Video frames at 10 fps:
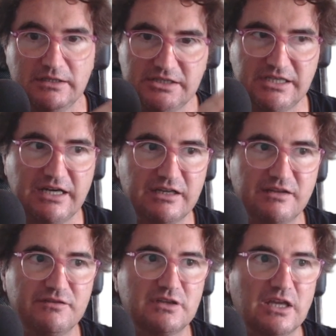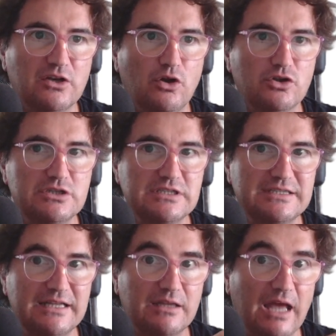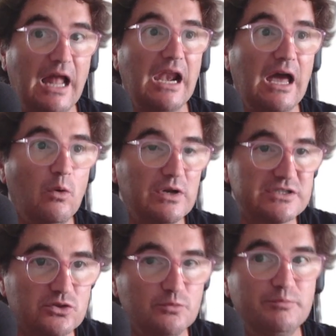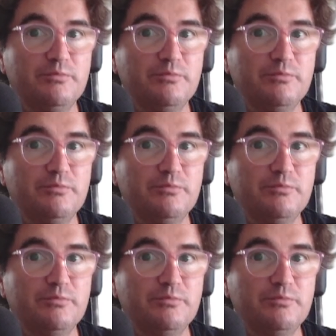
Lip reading: generative technologies that allow us to